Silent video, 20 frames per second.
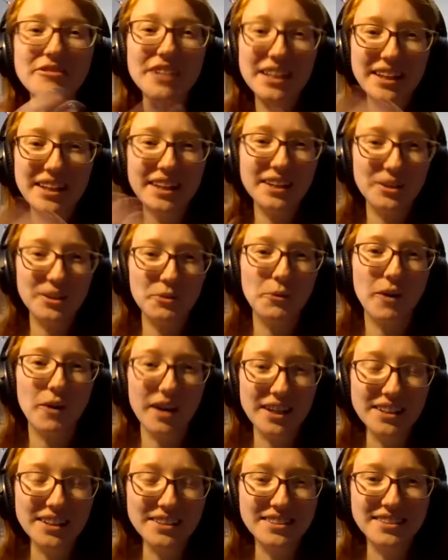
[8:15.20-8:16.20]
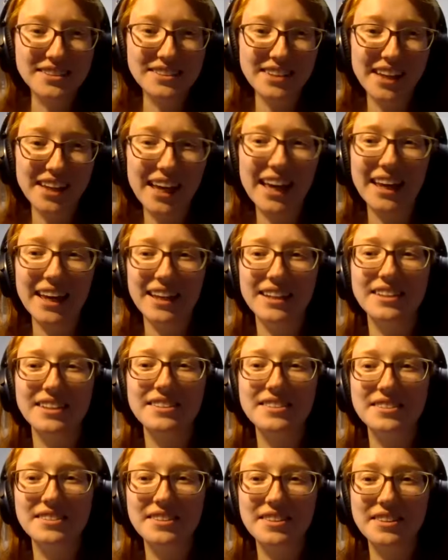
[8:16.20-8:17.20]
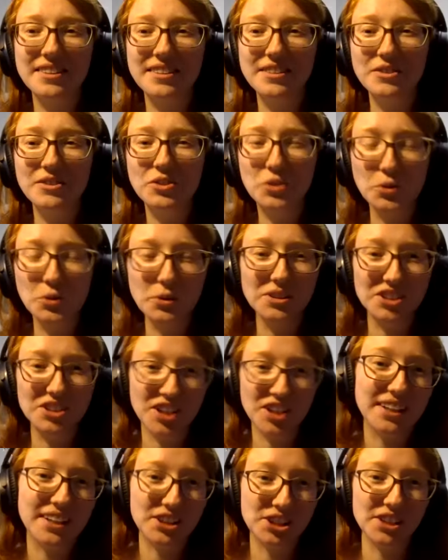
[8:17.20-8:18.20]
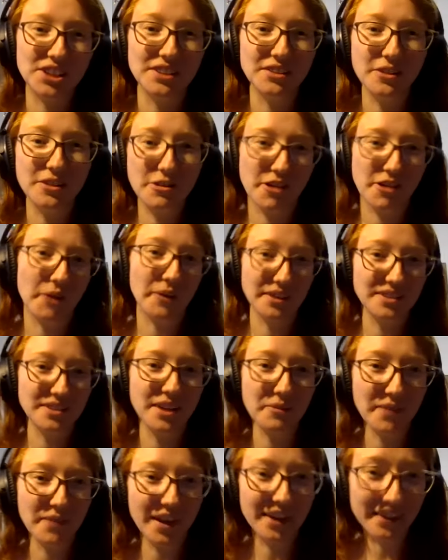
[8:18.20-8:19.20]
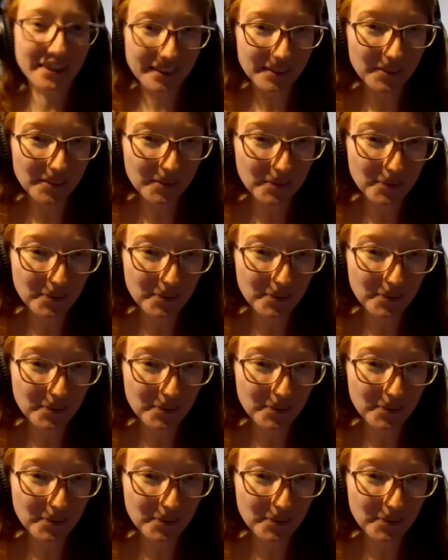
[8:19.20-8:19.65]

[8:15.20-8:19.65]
every kid wants is school sanctioned throwing something.